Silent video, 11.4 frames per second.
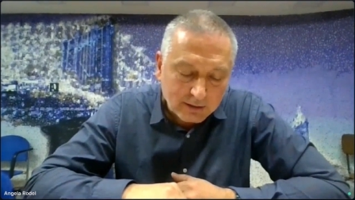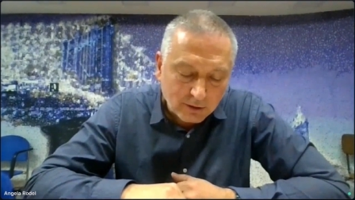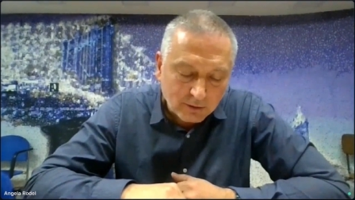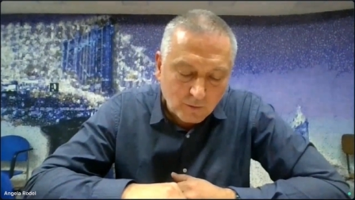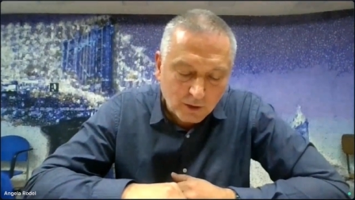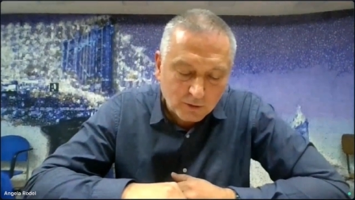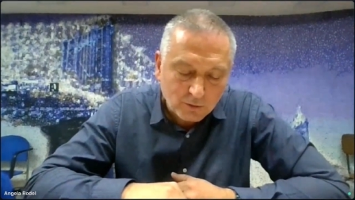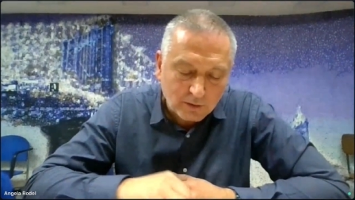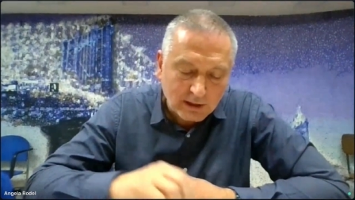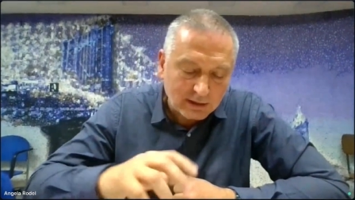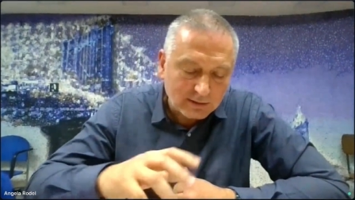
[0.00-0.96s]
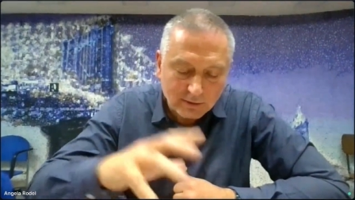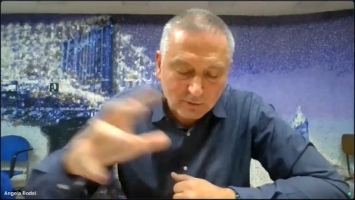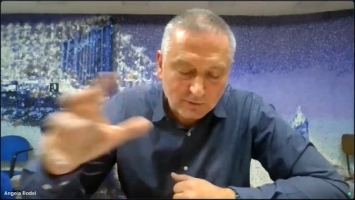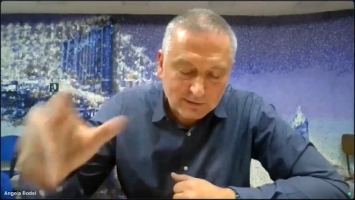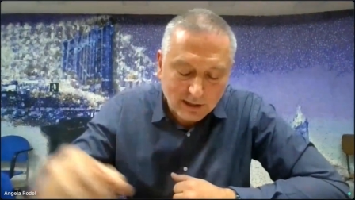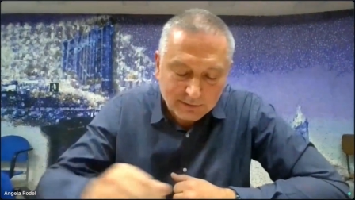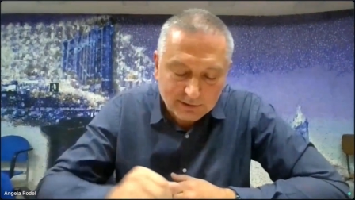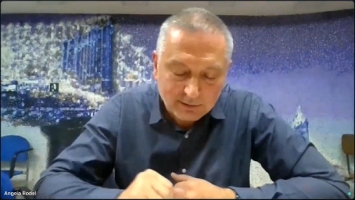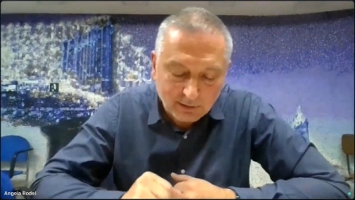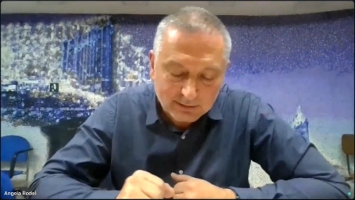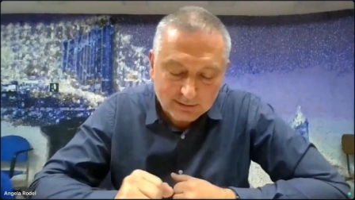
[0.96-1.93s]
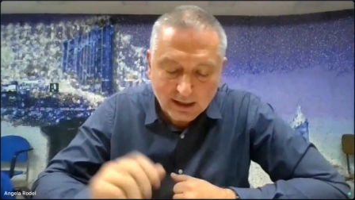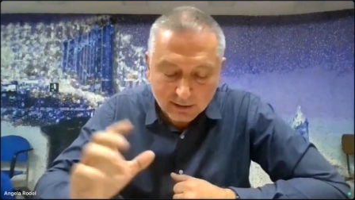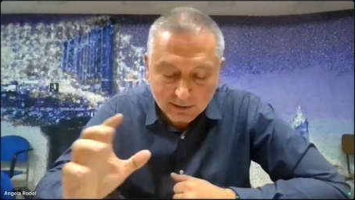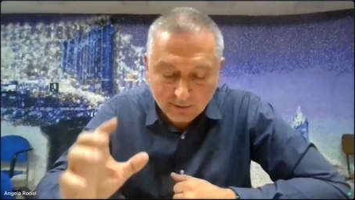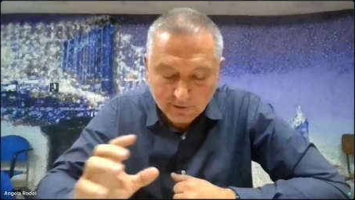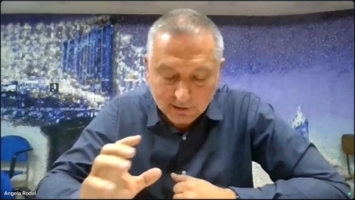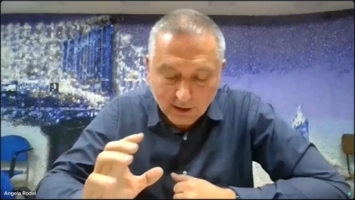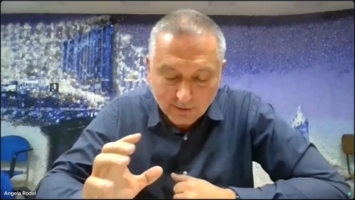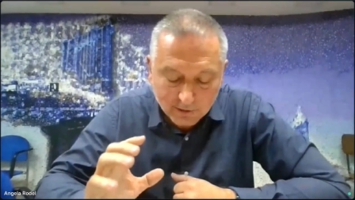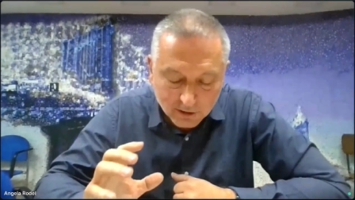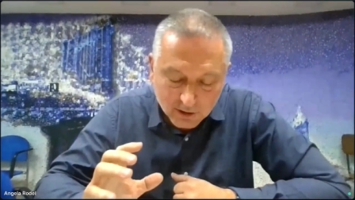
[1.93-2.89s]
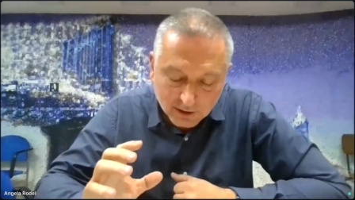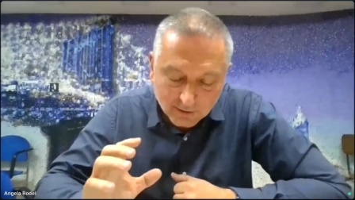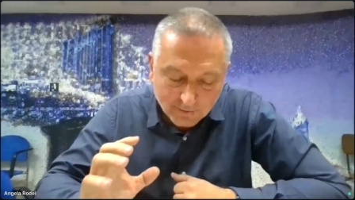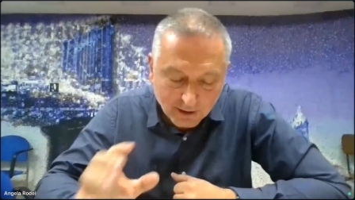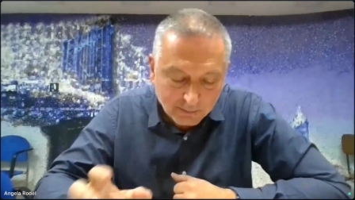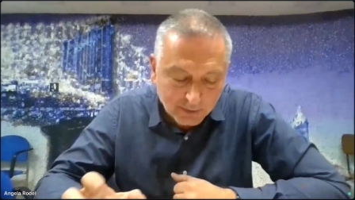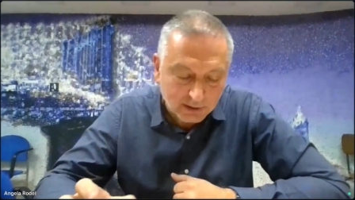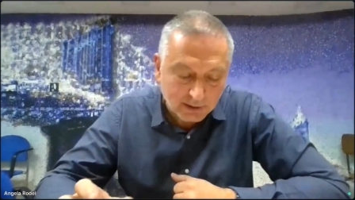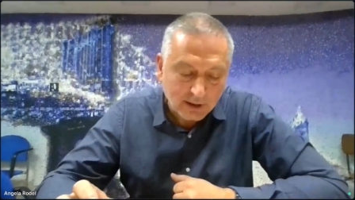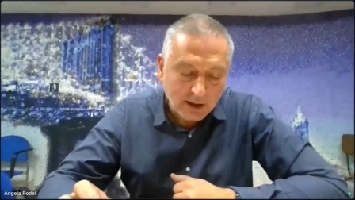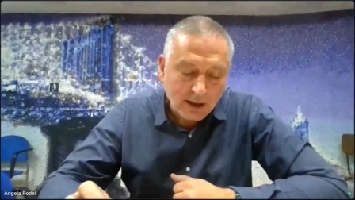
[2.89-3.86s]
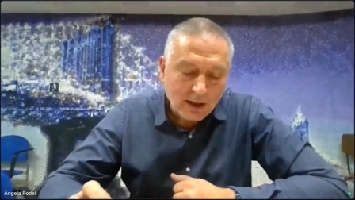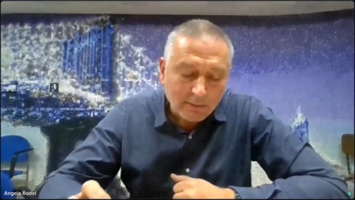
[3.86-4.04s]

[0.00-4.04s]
I don't want to get into some strict scientific definition of empathy,